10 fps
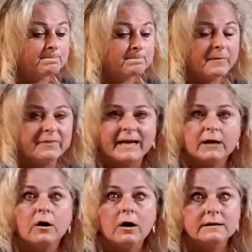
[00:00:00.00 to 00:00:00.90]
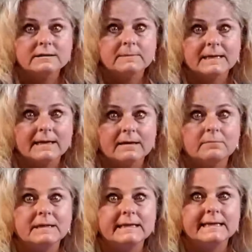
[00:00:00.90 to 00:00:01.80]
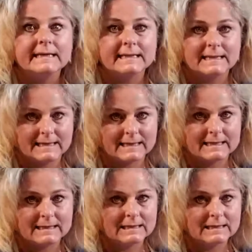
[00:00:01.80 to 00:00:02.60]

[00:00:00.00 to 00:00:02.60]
They called me immediately.